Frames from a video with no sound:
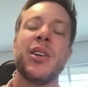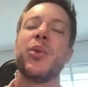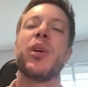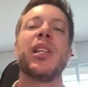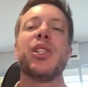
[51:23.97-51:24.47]

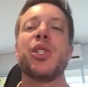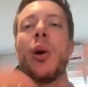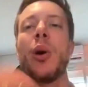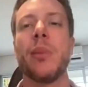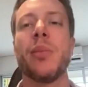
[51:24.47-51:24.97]
really
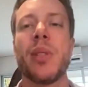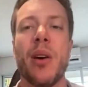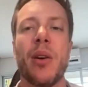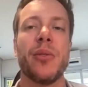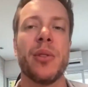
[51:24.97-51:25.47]
show
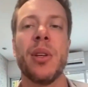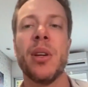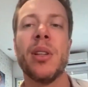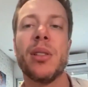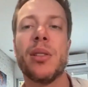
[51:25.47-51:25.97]
themselves
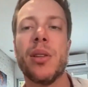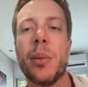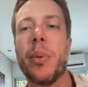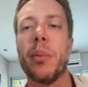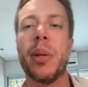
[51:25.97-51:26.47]
to the
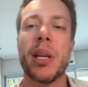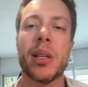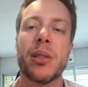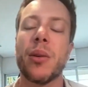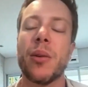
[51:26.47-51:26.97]

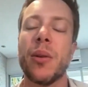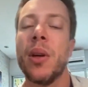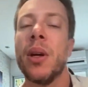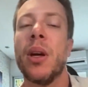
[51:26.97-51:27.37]
public. So